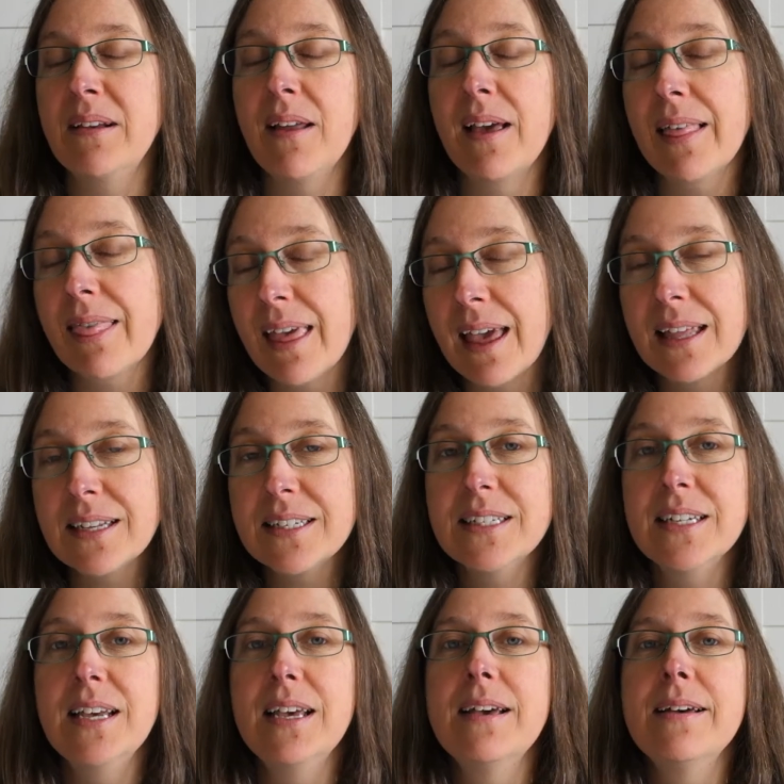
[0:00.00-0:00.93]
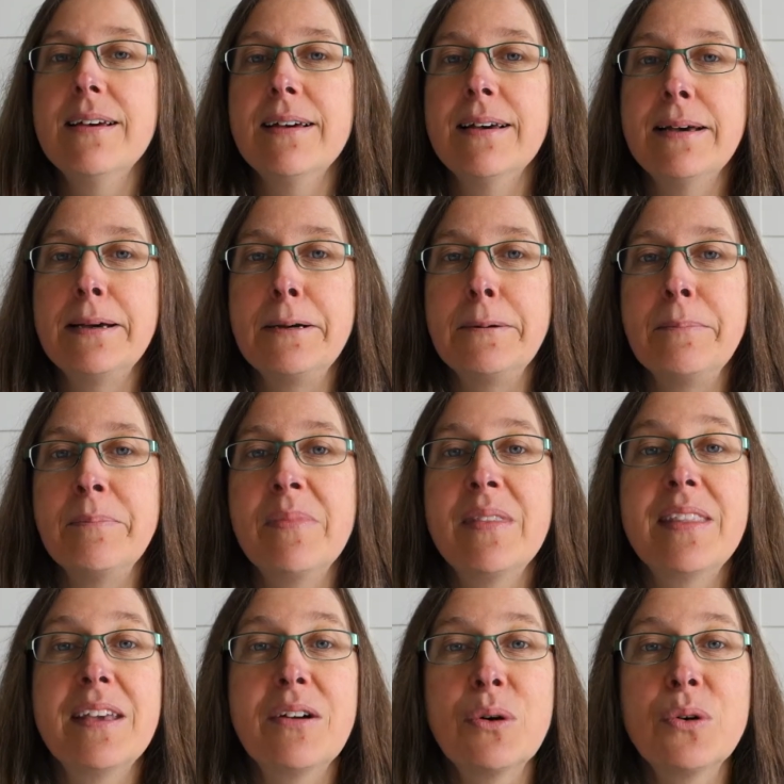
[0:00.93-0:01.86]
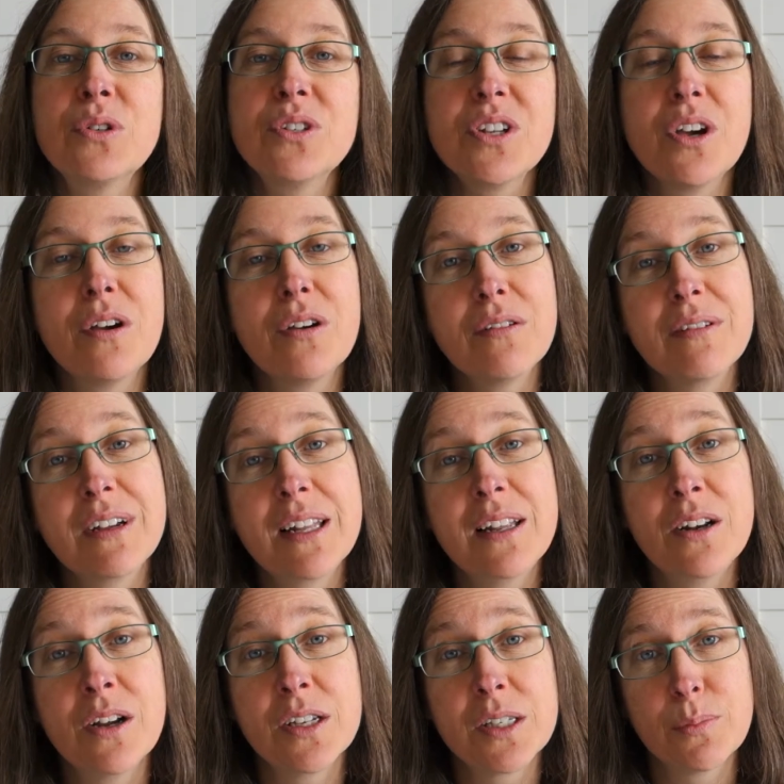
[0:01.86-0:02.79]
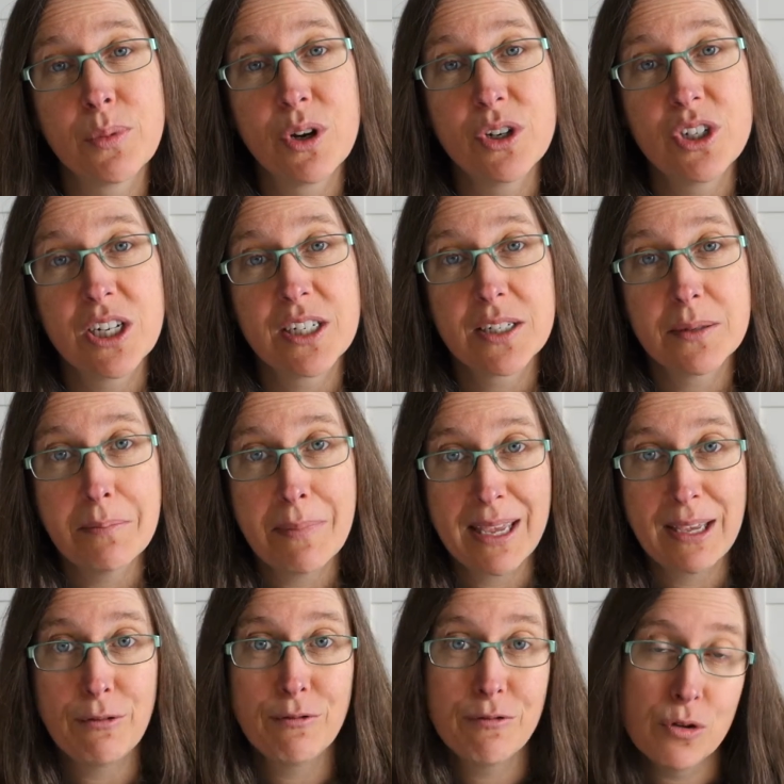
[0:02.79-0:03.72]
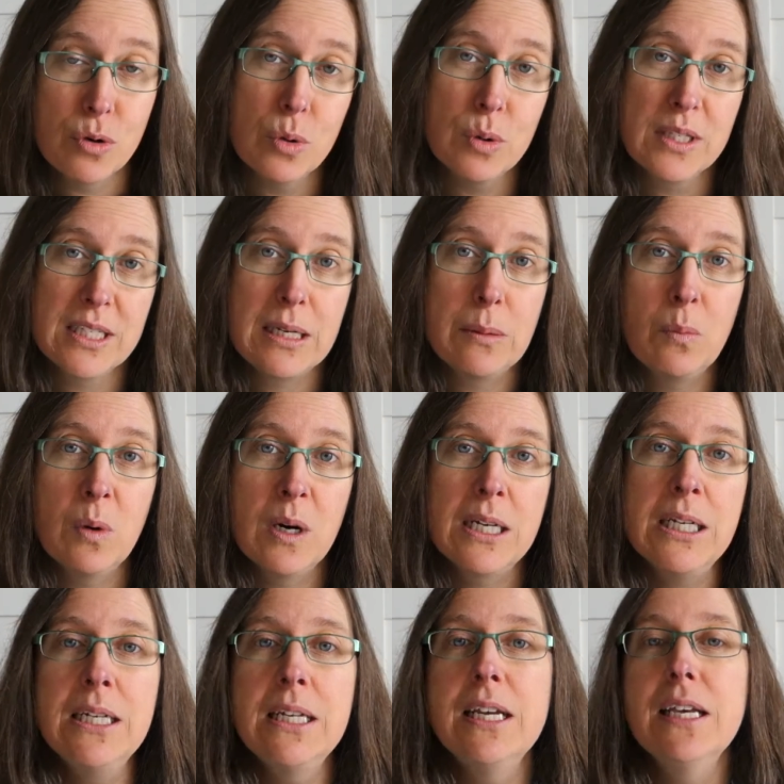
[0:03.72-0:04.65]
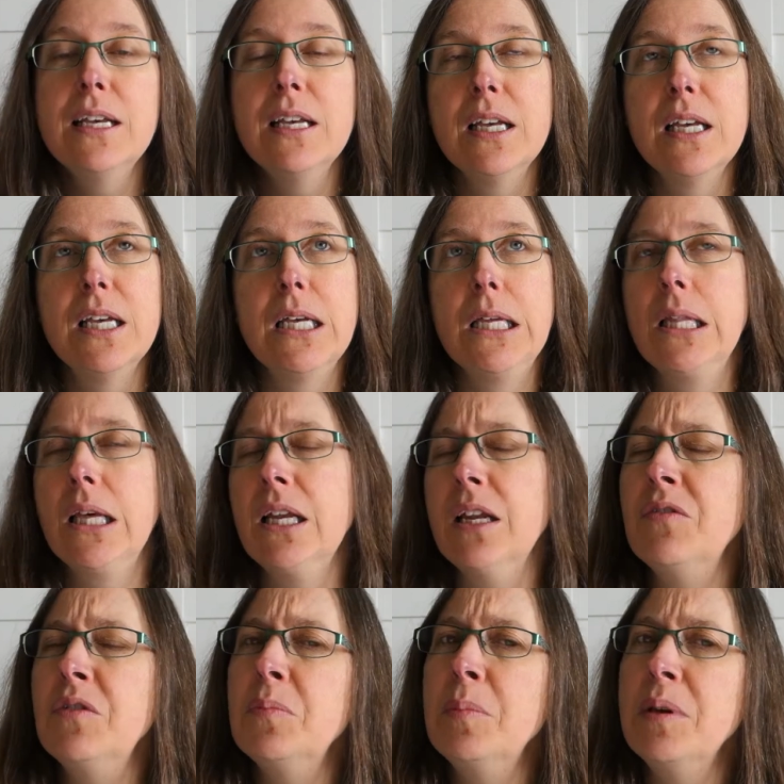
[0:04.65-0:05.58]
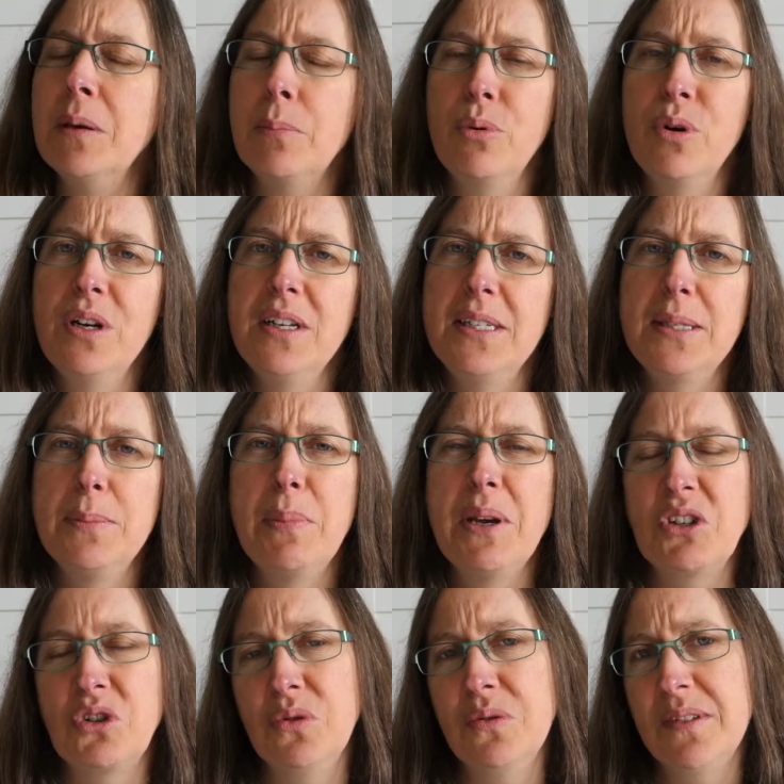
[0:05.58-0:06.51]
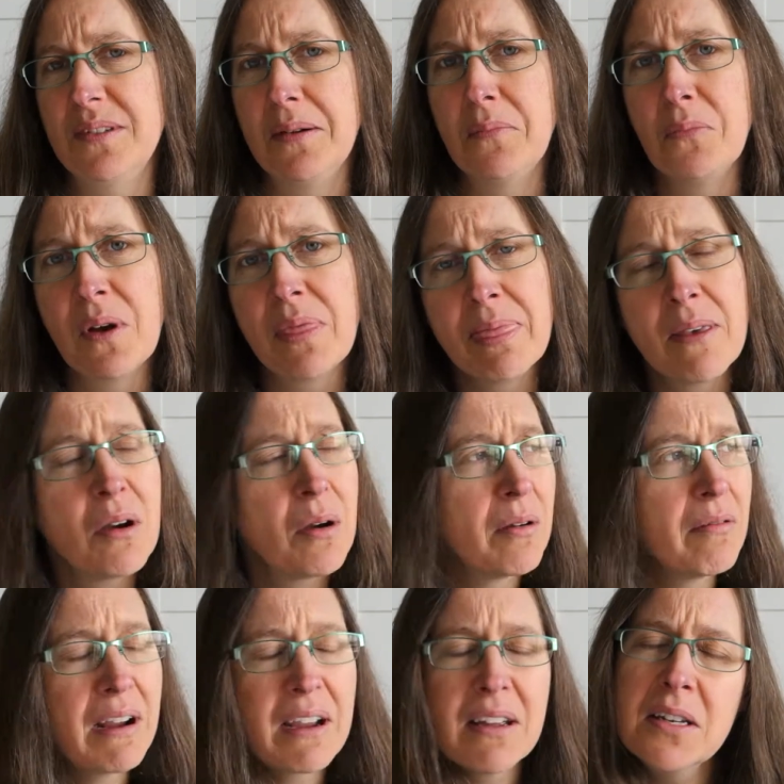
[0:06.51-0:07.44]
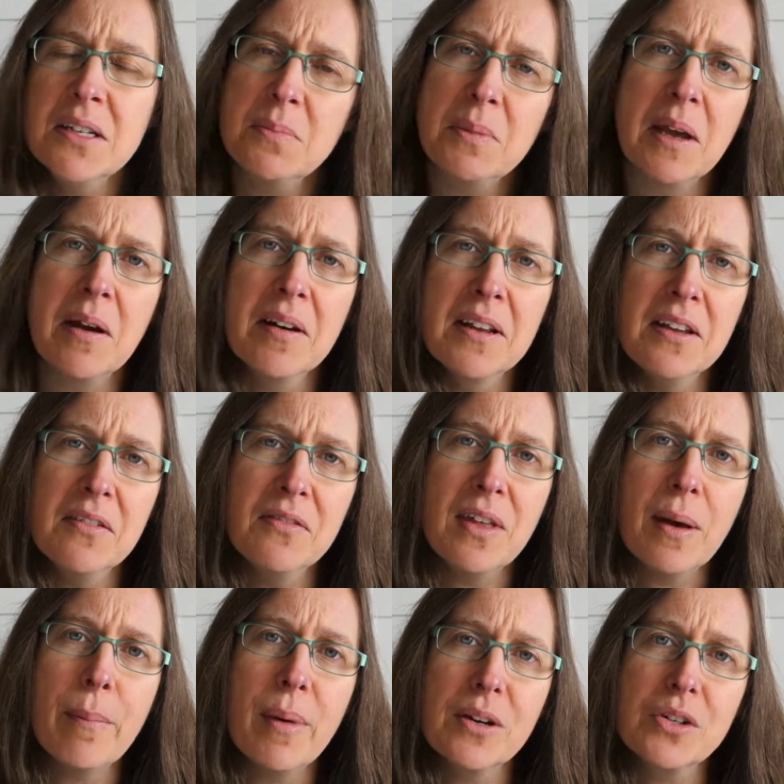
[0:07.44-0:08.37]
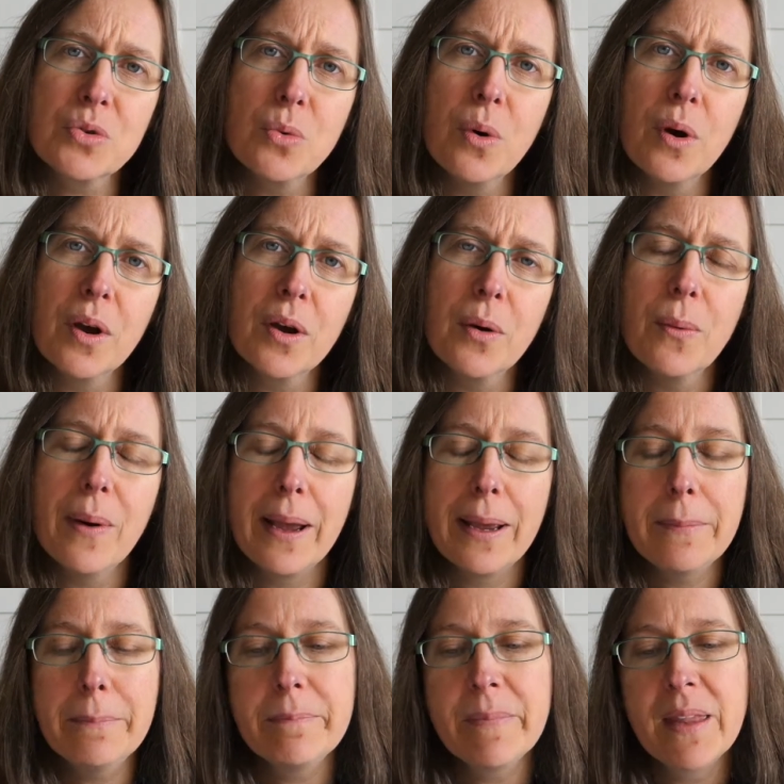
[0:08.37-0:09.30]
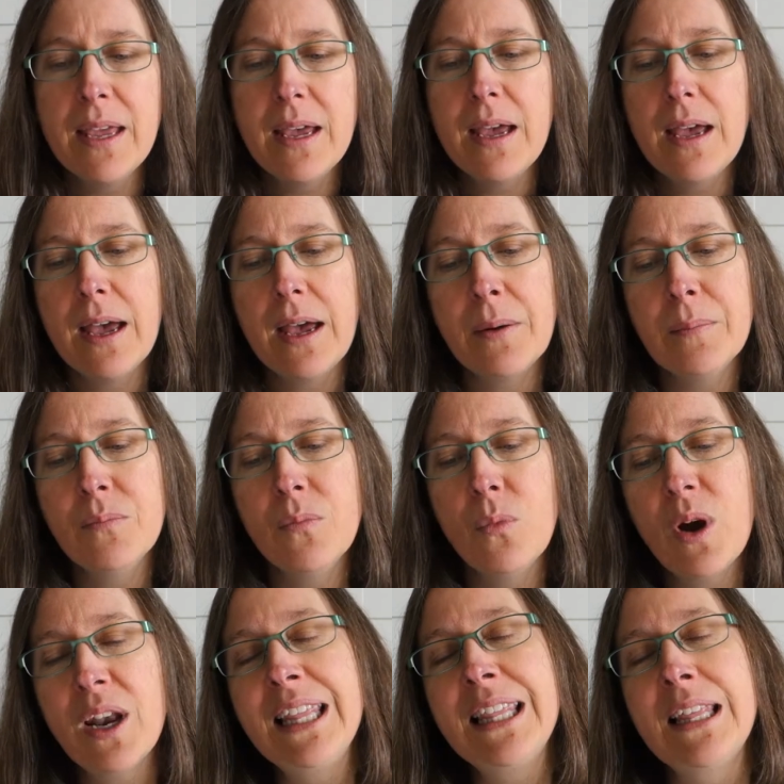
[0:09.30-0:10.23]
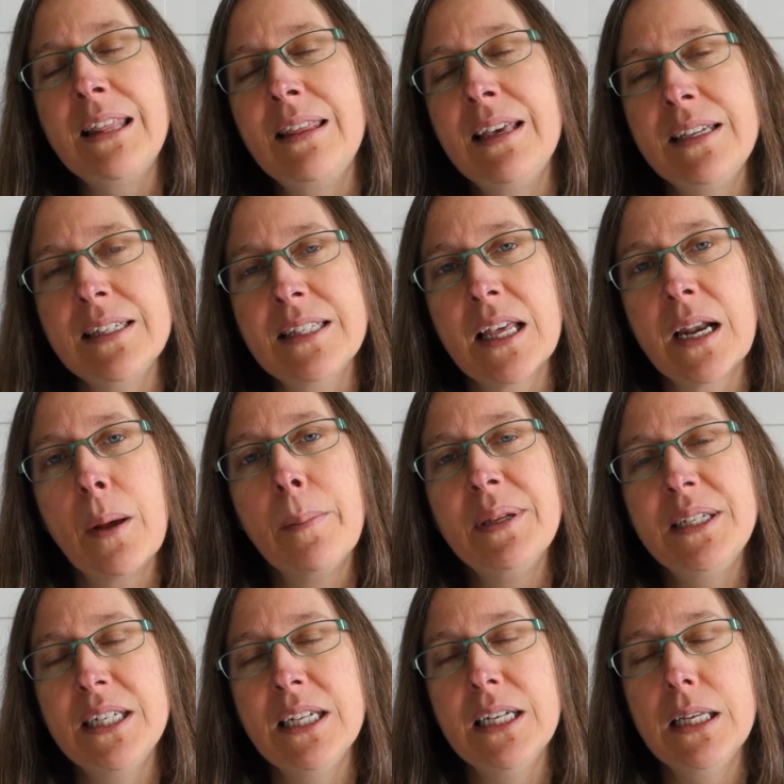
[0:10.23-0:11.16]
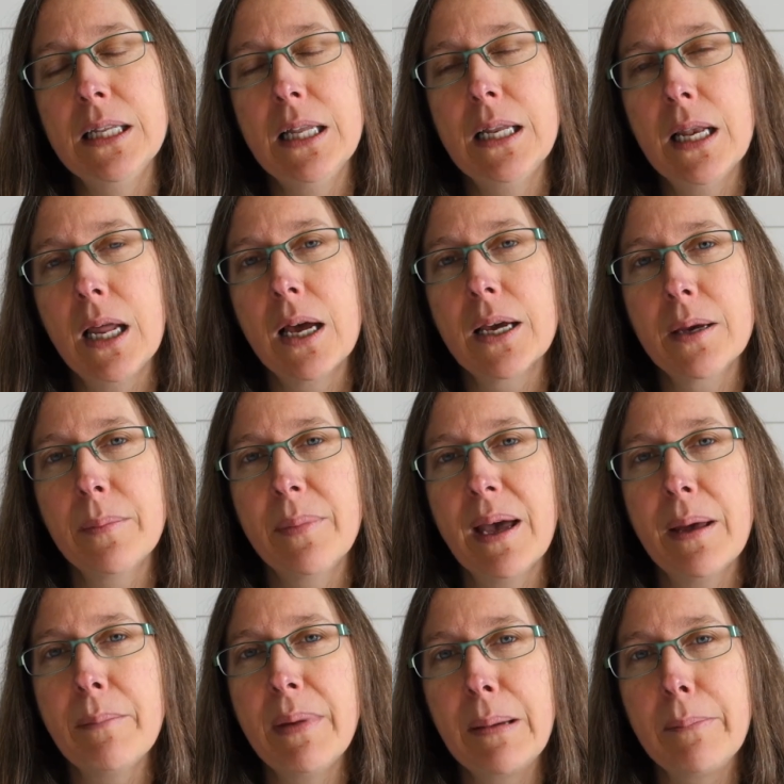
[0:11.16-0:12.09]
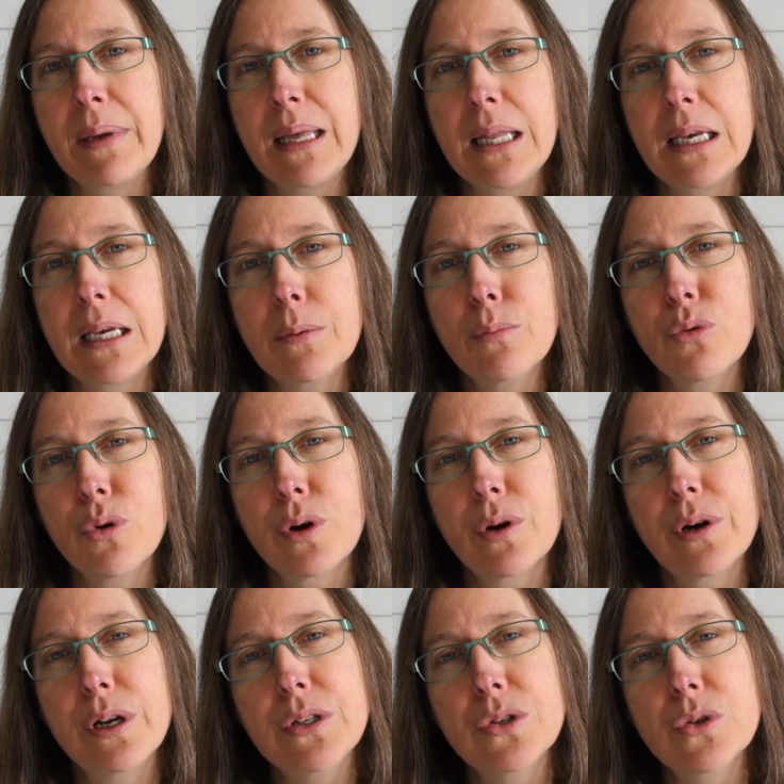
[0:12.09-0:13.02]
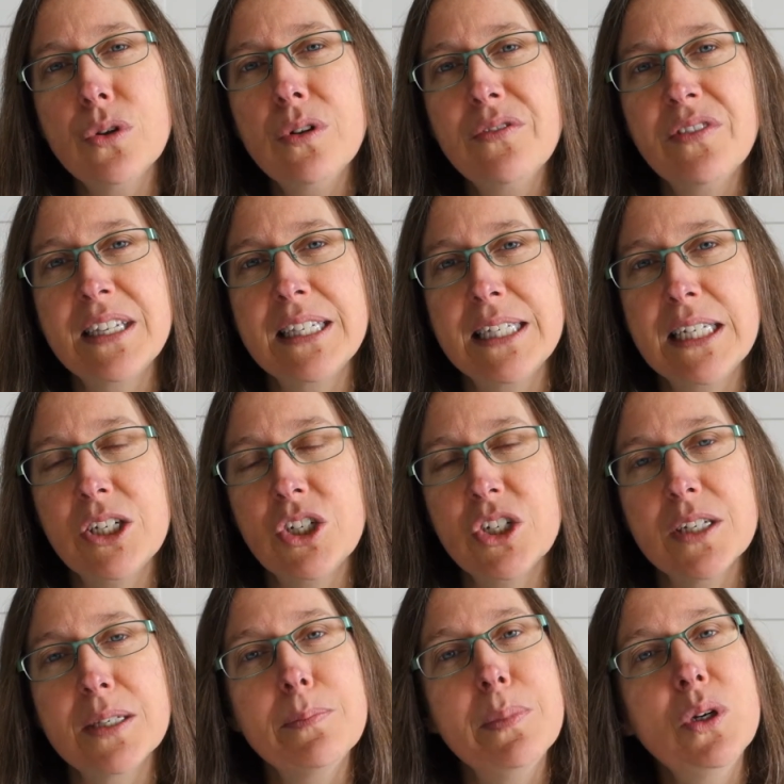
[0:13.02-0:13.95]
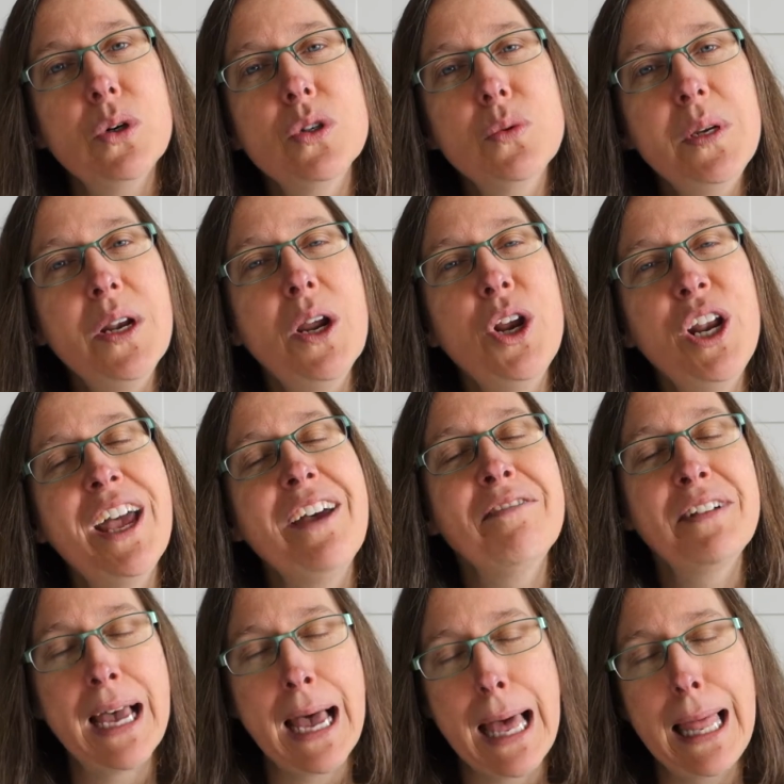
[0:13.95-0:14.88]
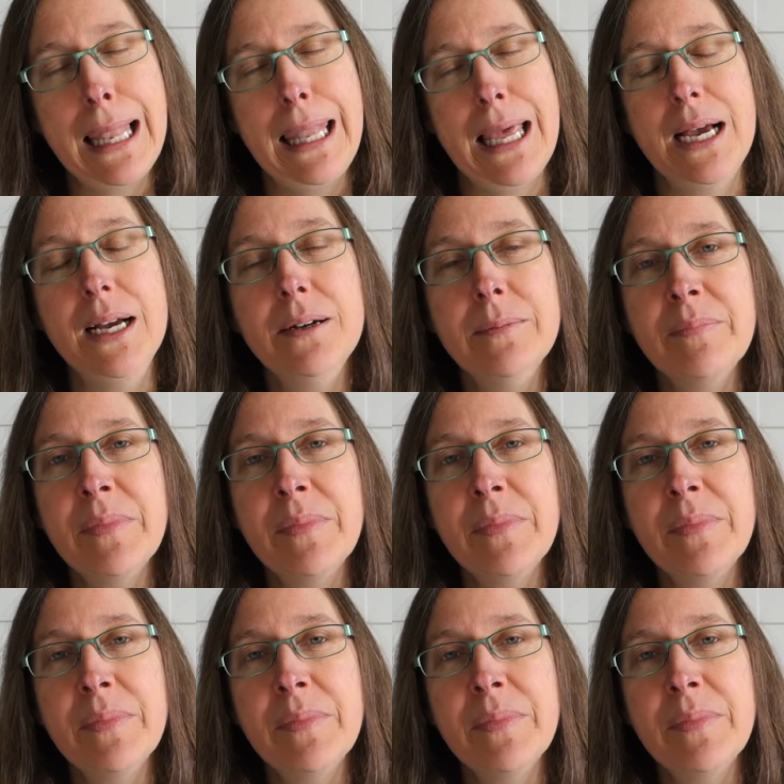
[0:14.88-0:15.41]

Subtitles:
like that. They're also a really nice project to make for someone. They'd have to be a pretty special someone though, I reckon, to be able to give that much work away. One of the things that I particularly like about Mountmellick embroidery is all of the stitches. Because we don't have colour,